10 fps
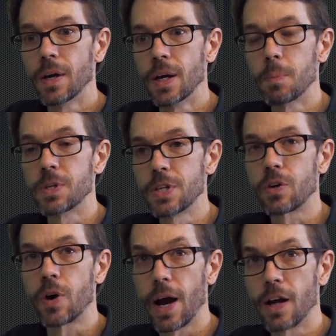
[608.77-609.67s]
in a
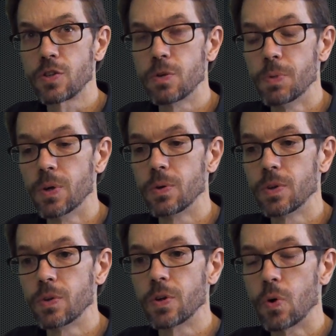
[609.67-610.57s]
particular attribute
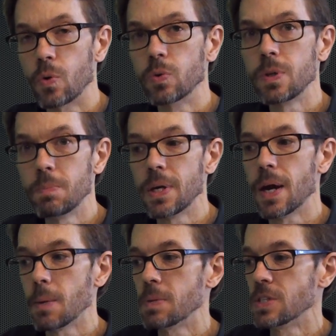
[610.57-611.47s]
you can only be
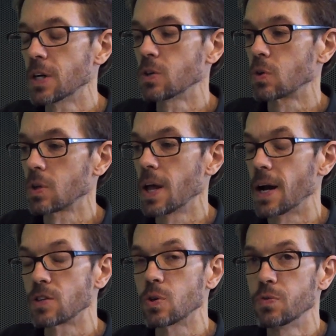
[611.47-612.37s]
a particular
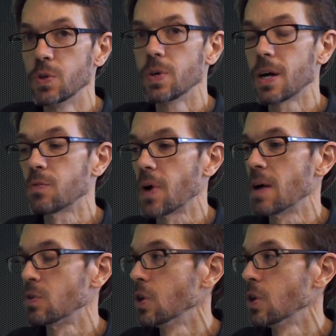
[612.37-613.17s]
class so if you get a five or